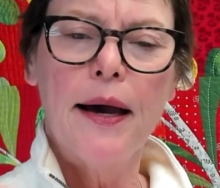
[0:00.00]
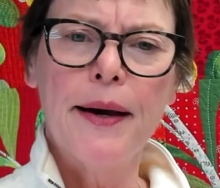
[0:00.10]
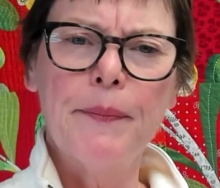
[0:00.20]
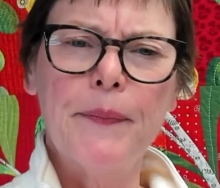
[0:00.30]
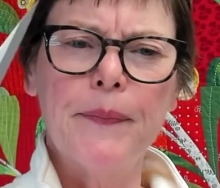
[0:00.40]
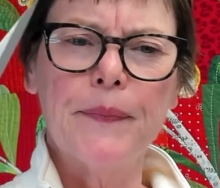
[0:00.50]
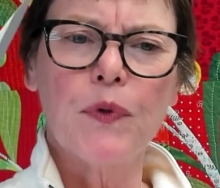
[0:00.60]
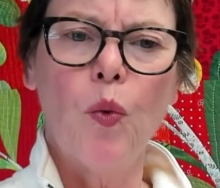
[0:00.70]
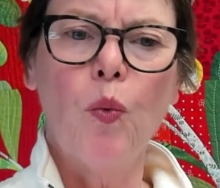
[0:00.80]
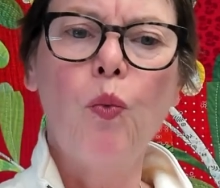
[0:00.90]
Um,
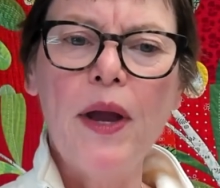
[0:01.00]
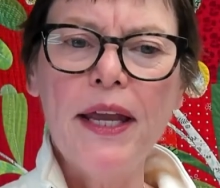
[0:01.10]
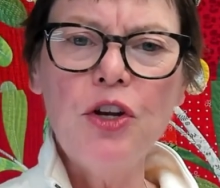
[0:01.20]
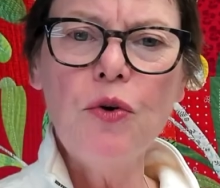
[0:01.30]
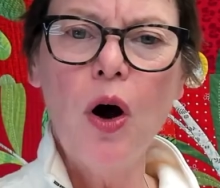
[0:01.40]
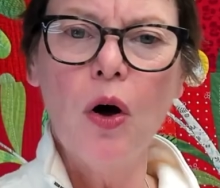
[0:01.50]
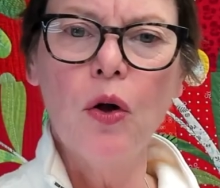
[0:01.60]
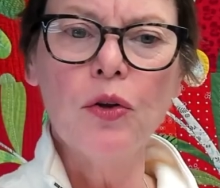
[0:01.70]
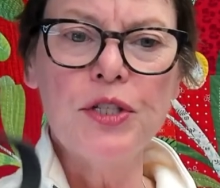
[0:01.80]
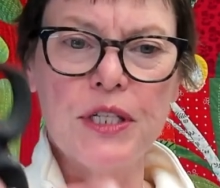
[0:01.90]
when you
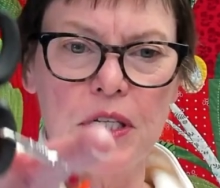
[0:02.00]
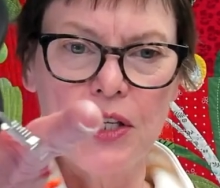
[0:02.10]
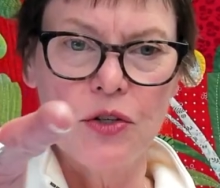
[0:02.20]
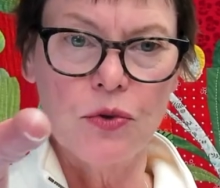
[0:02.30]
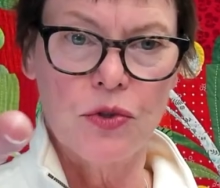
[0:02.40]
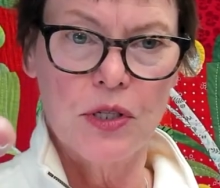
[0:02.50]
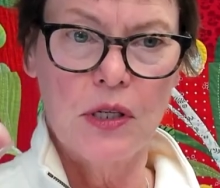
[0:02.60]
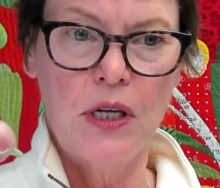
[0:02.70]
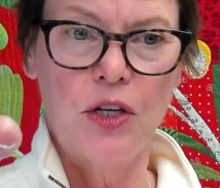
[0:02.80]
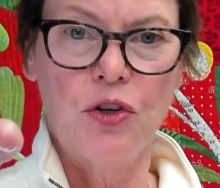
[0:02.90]
hold scissors
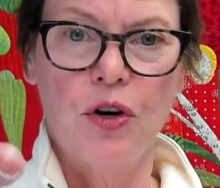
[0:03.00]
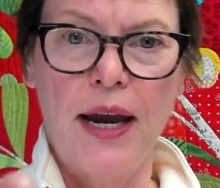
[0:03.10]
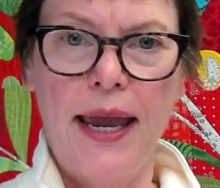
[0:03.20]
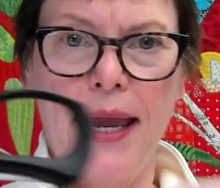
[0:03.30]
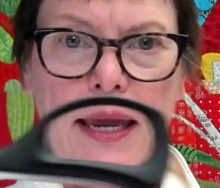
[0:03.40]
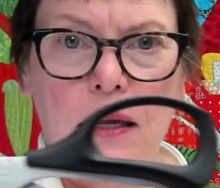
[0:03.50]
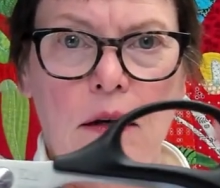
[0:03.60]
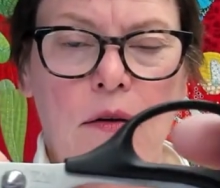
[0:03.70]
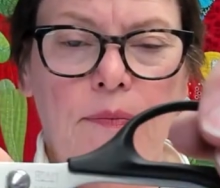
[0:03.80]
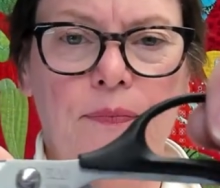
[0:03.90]
in your
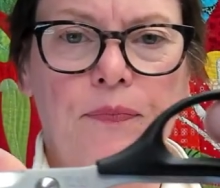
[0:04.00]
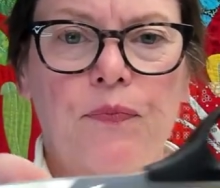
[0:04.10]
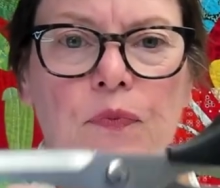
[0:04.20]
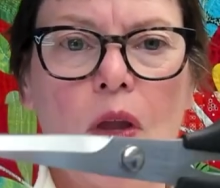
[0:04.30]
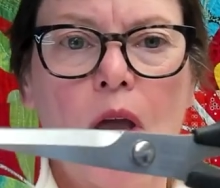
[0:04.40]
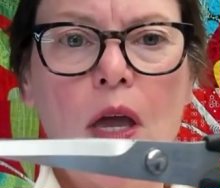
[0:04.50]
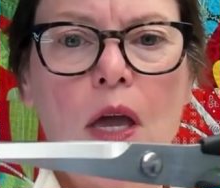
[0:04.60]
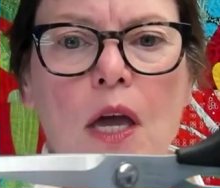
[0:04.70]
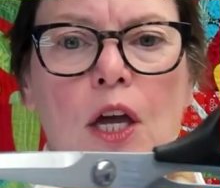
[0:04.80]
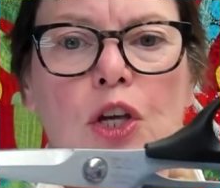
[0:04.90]
hand,
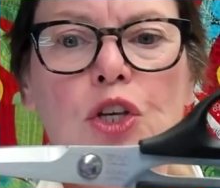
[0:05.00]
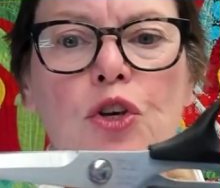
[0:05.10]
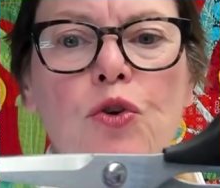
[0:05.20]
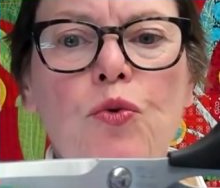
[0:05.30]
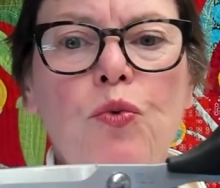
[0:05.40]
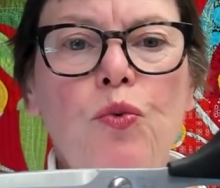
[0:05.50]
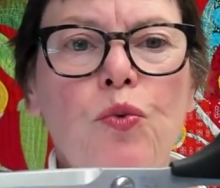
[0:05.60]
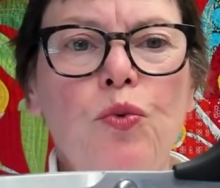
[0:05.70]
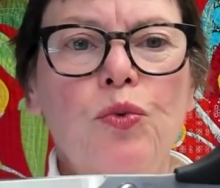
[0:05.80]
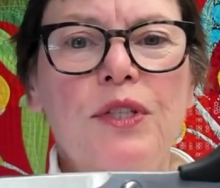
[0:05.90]
you
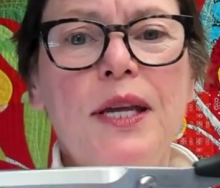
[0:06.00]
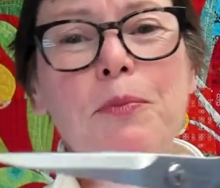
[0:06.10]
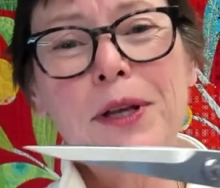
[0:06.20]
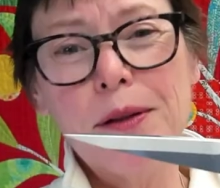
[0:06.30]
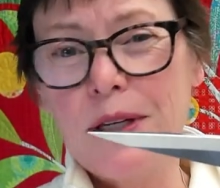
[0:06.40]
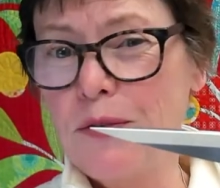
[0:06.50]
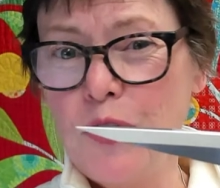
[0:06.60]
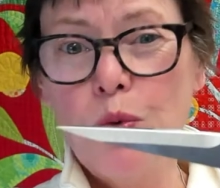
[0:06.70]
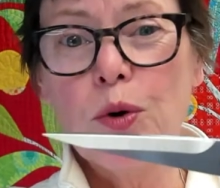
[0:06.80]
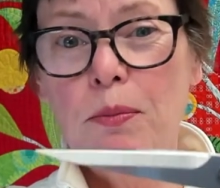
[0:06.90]
typically, if
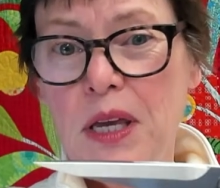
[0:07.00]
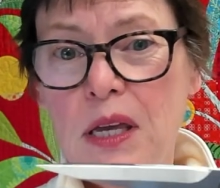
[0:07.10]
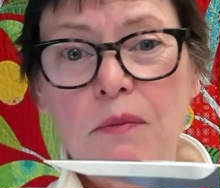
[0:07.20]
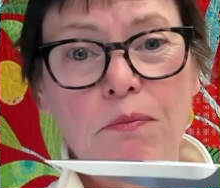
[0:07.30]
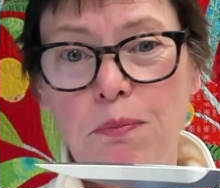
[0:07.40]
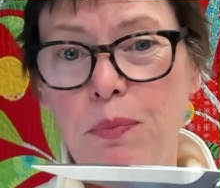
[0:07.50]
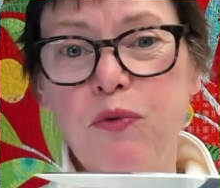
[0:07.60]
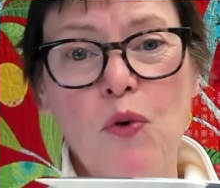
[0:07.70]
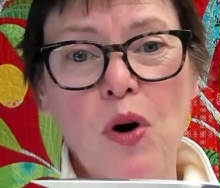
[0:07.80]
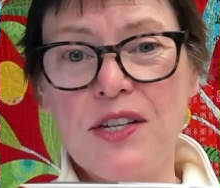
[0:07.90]
you were me
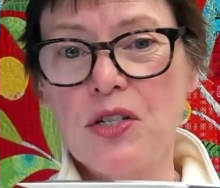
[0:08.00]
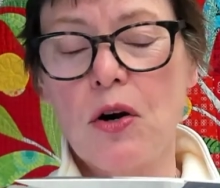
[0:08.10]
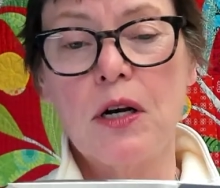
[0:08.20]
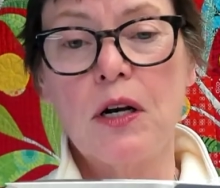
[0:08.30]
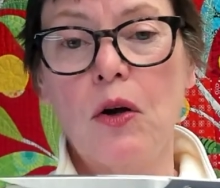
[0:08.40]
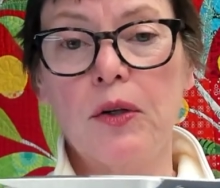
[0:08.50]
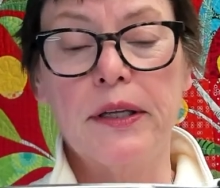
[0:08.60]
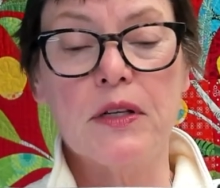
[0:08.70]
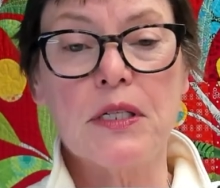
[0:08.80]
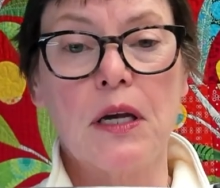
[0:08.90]
before I started
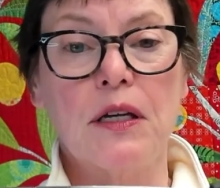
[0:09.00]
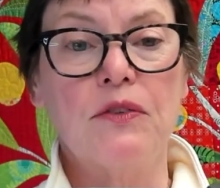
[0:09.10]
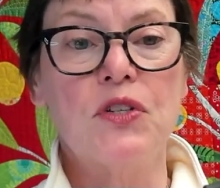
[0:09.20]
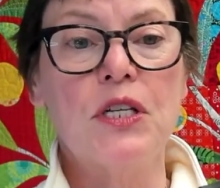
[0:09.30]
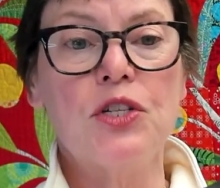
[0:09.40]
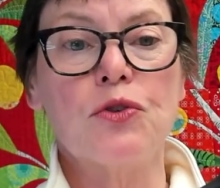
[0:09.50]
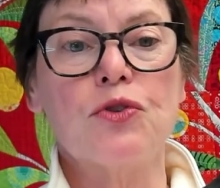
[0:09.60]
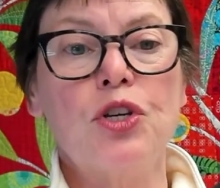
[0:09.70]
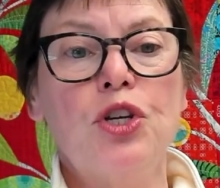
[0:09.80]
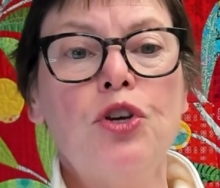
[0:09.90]
holding this kind of
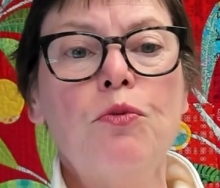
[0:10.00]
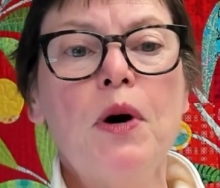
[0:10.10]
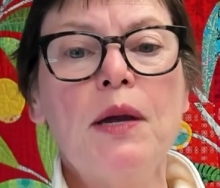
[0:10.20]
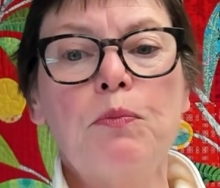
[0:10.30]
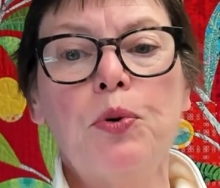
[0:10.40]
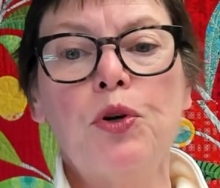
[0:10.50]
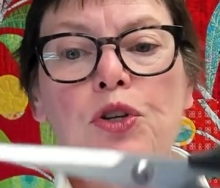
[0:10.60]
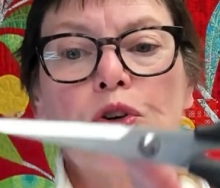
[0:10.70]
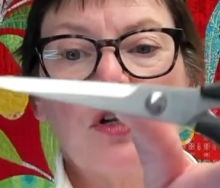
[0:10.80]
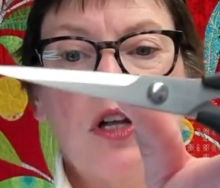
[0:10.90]
scissors, you might
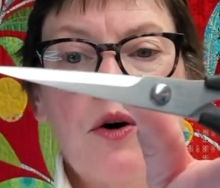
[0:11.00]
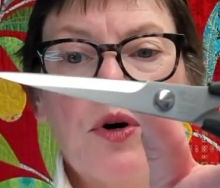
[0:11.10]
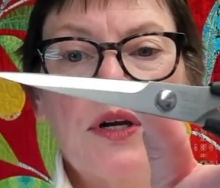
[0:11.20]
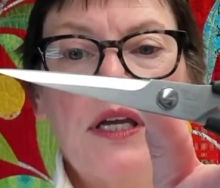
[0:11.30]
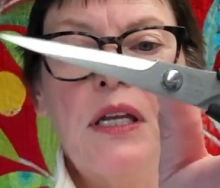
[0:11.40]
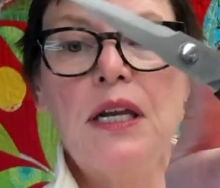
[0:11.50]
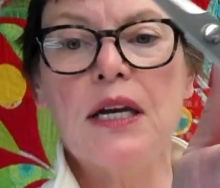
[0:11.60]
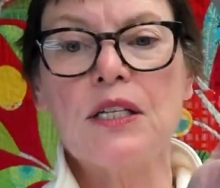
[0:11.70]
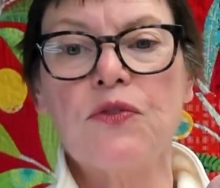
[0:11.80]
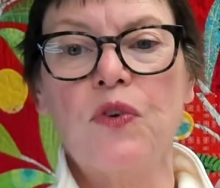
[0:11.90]
put your lower
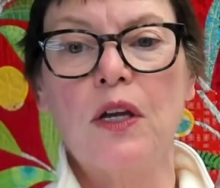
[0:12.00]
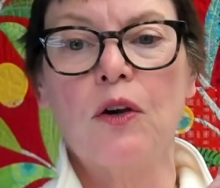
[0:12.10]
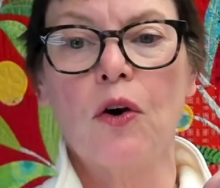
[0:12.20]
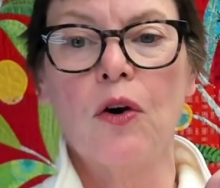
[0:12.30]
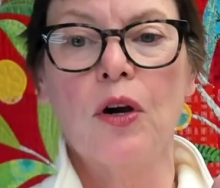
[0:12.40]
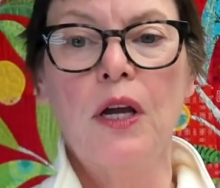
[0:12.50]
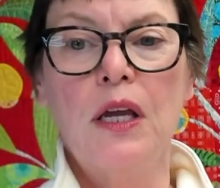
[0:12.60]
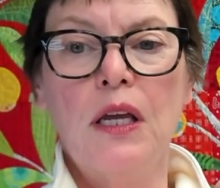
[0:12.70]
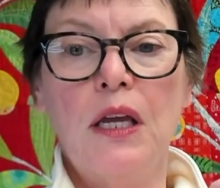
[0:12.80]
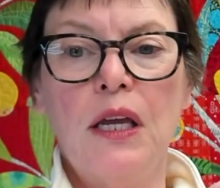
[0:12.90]
index finger
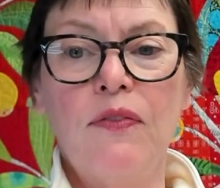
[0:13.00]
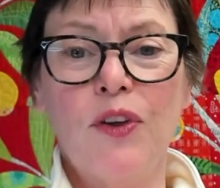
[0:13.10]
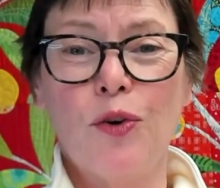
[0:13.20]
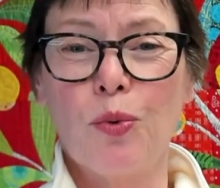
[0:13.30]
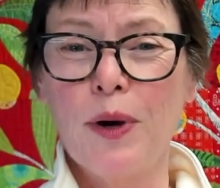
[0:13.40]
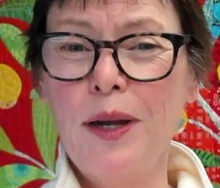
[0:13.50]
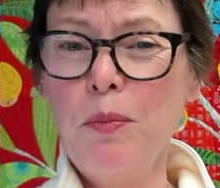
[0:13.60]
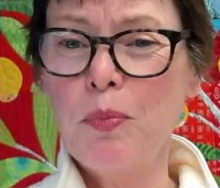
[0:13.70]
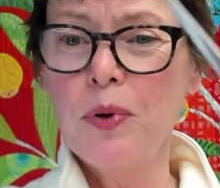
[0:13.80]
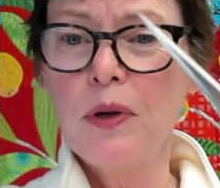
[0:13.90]
in the
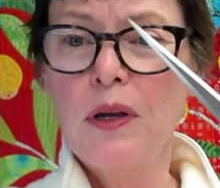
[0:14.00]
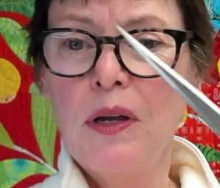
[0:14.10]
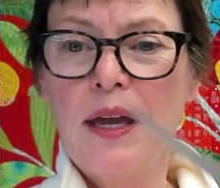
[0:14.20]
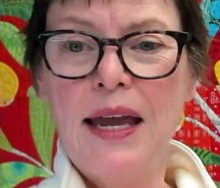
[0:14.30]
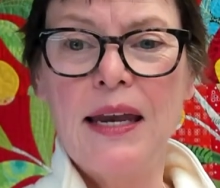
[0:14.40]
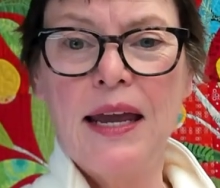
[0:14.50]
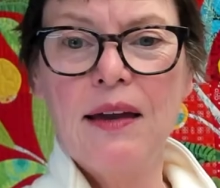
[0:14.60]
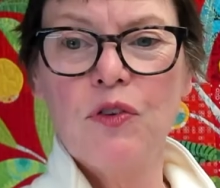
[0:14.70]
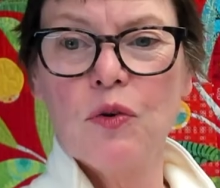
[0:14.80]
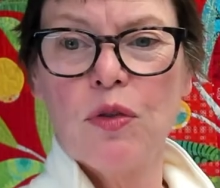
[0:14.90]
grip and
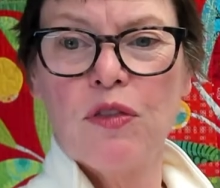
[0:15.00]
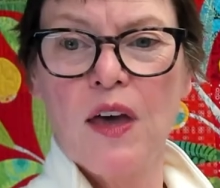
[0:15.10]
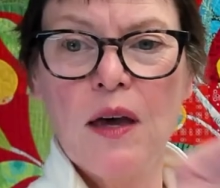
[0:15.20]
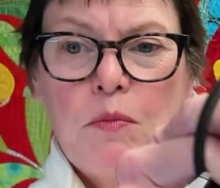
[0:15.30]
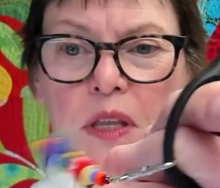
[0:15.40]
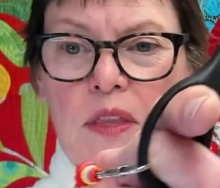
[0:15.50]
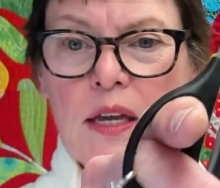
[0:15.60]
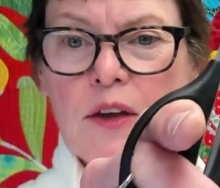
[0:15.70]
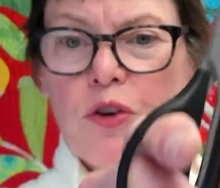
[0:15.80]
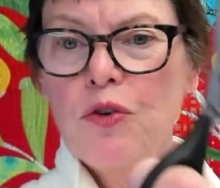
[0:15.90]
have your thumb in
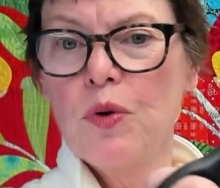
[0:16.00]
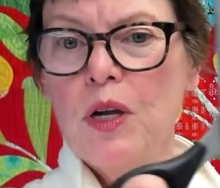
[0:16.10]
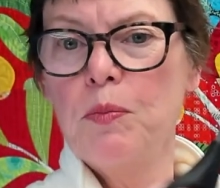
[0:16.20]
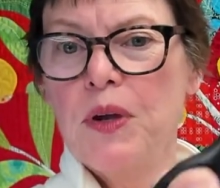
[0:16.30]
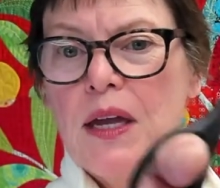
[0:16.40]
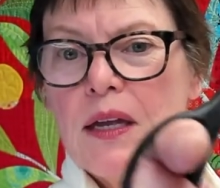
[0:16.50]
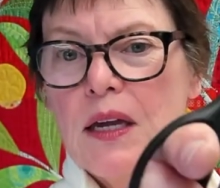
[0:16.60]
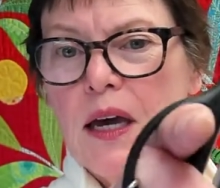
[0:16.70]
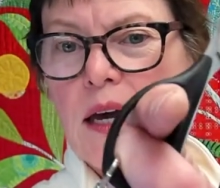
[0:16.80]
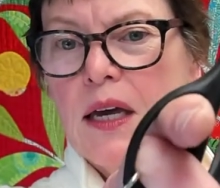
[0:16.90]
the other grip and
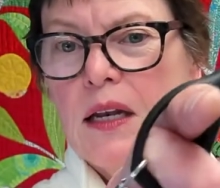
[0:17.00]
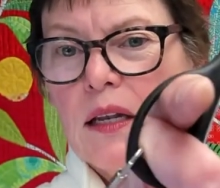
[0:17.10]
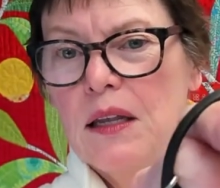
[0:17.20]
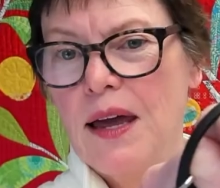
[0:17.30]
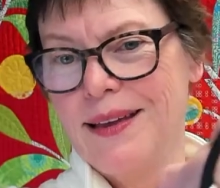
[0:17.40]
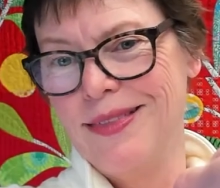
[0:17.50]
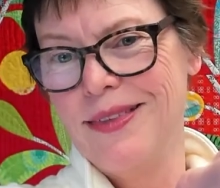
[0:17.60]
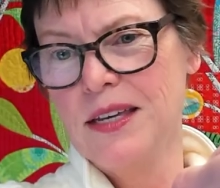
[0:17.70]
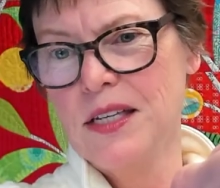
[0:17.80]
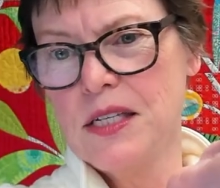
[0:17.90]
cut like
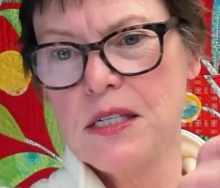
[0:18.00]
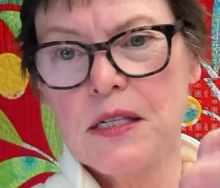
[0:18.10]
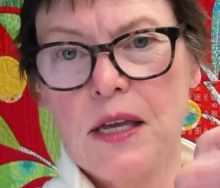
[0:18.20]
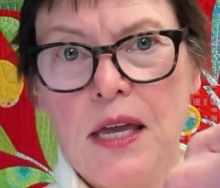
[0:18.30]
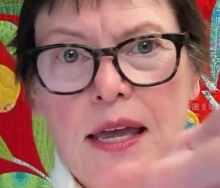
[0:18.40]
this.